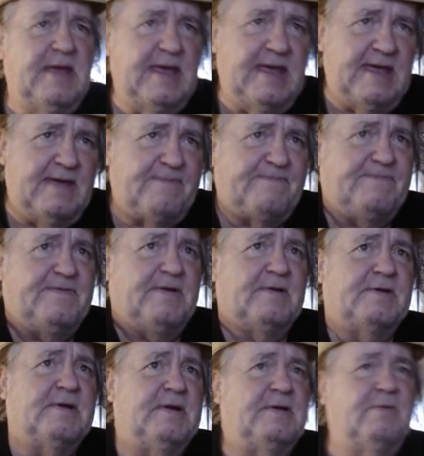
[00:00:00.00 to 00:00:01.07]
if you
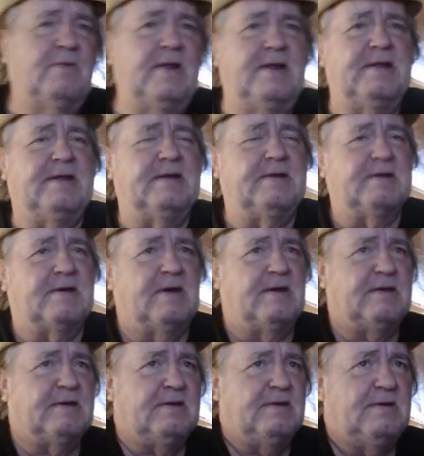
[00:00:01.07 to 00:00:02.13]
could have went in and got
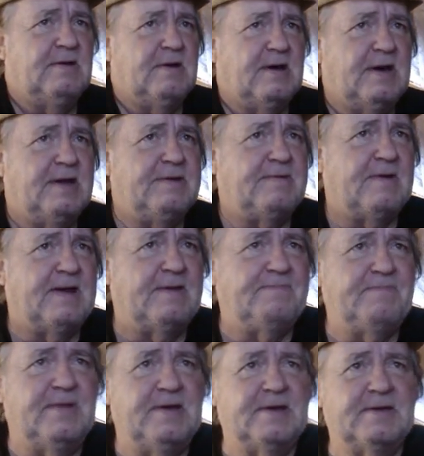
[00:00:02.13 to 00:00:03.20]
a high draft
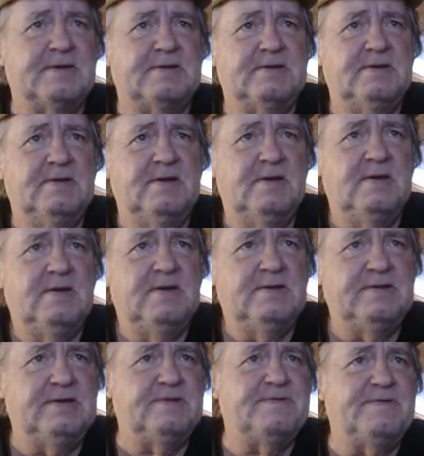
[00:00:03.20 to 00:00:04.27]
pick
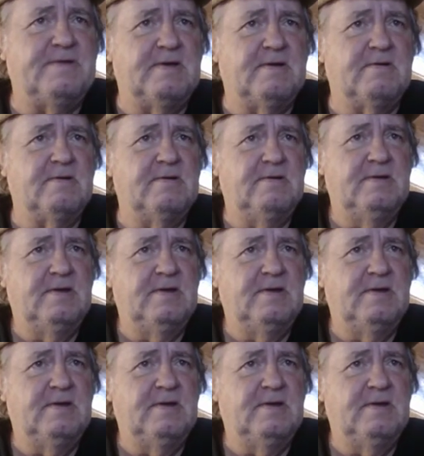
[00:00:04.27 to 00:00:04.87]
this year,